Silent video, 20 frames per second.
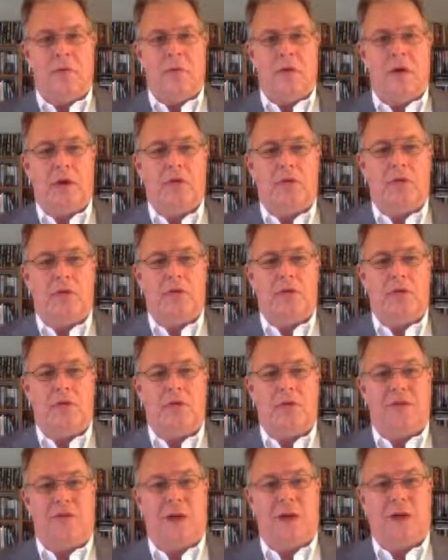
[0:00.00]
Big news
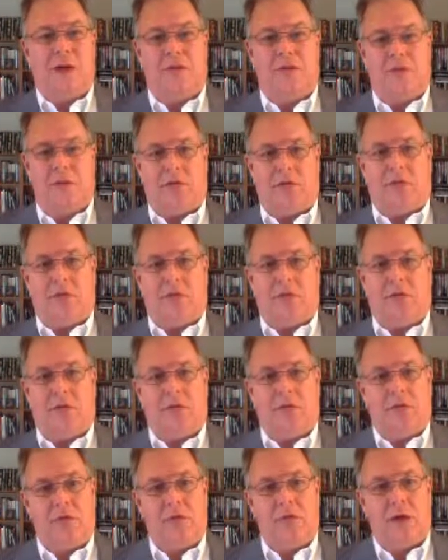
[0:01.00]
in Texas.
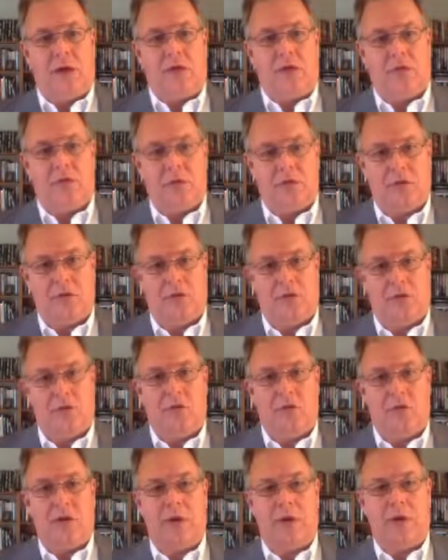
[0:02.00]
Texas has
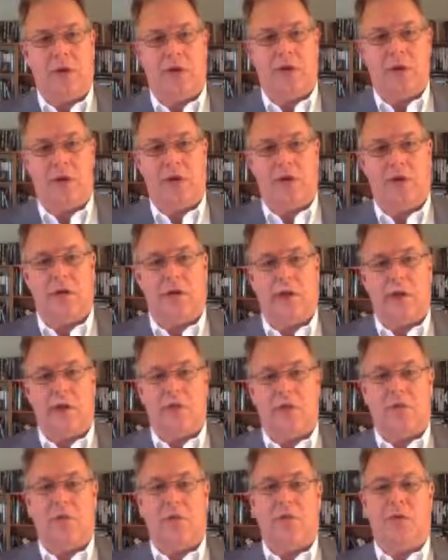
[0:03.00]
green-lighted
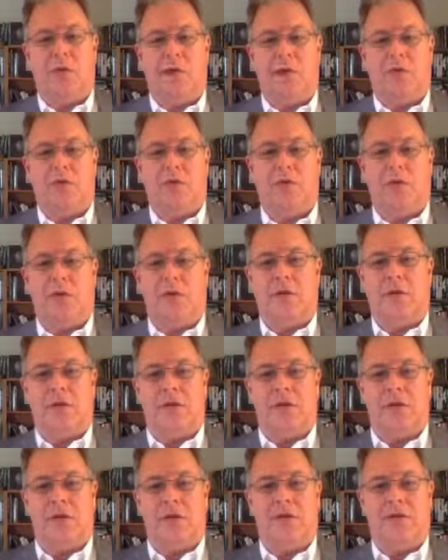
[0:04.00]
equity crowdfunding
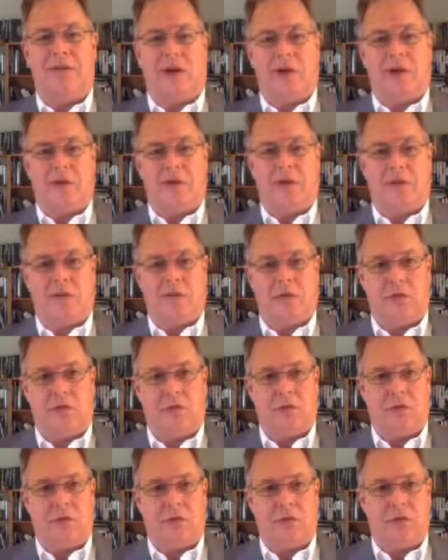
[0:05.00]
within Texas.
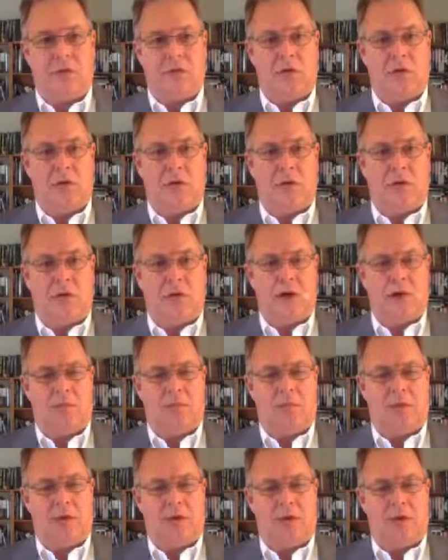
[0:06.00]
I
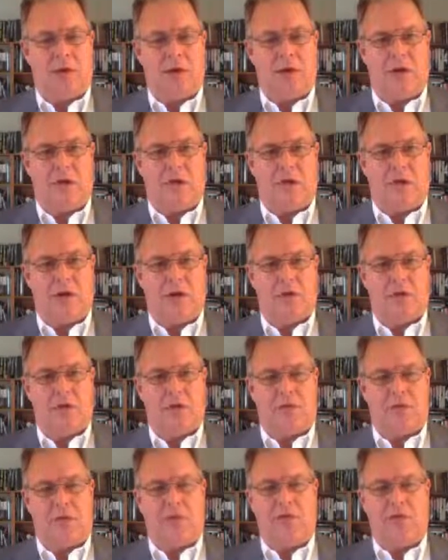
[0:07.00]
believe that's
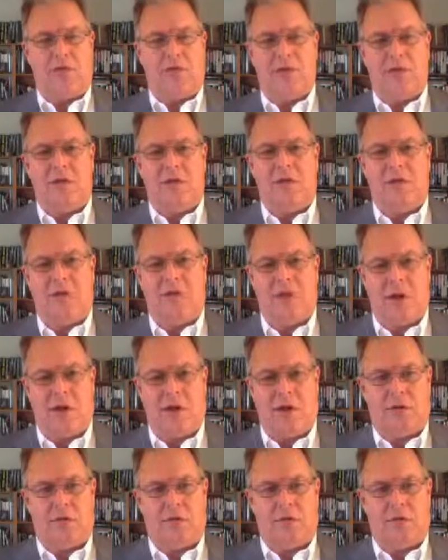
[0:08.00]
the 14th
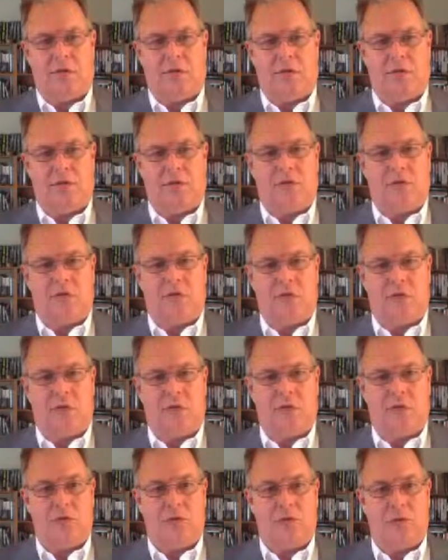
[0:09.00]
state to
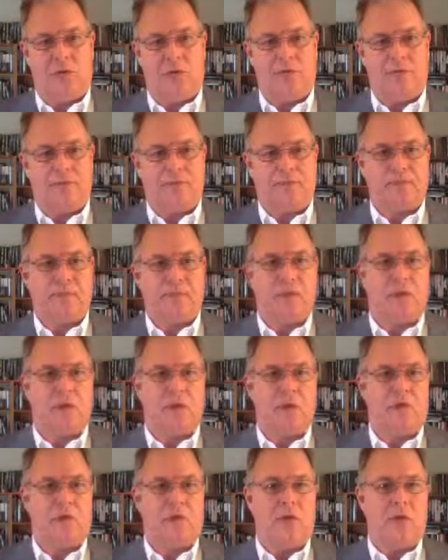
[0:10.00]
do so.
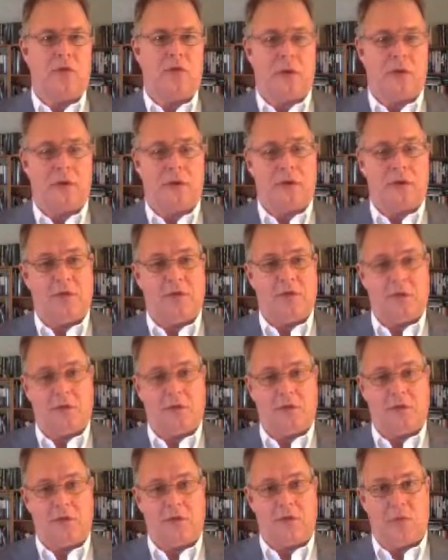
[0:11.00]
So what that means
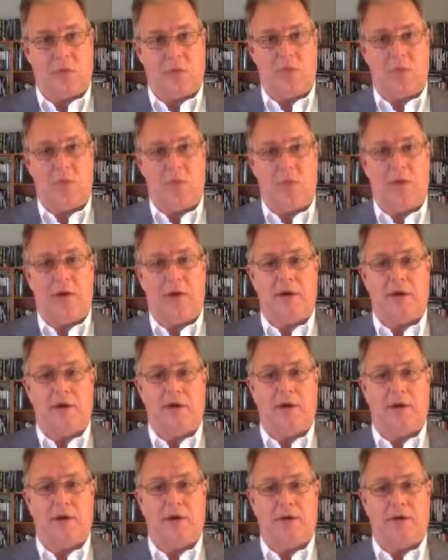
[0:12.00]
is while we're waiting
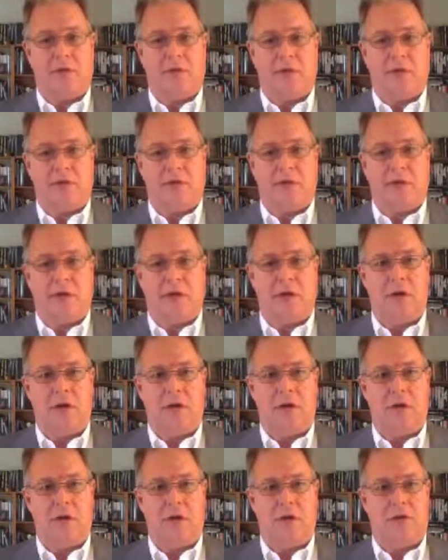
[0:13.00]
for the SEC
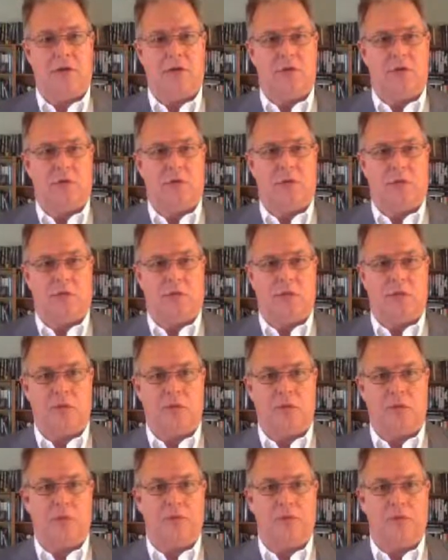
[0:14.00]
to
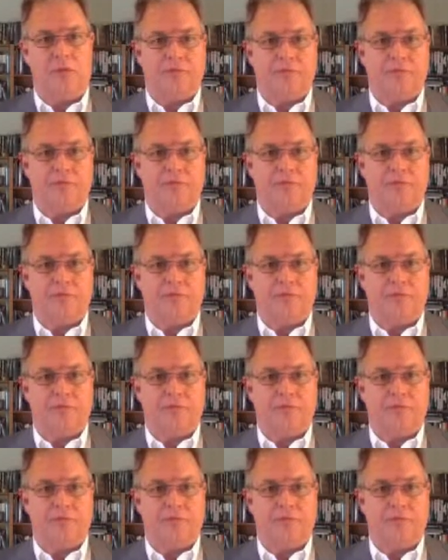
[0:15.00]
approve